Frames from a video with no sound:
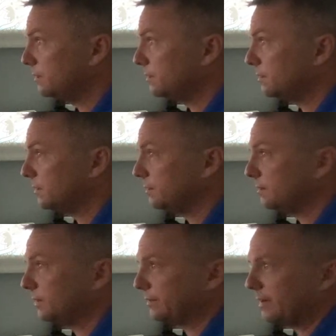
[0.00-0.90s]
So
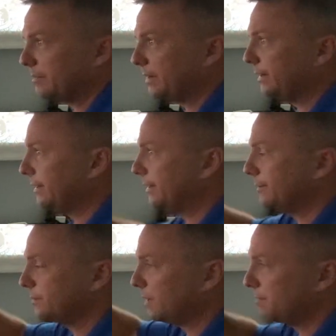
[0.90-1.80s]
like right about here, I would
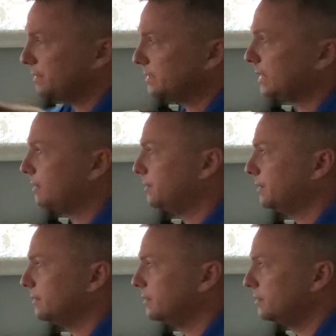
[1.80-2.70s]
swap to tower.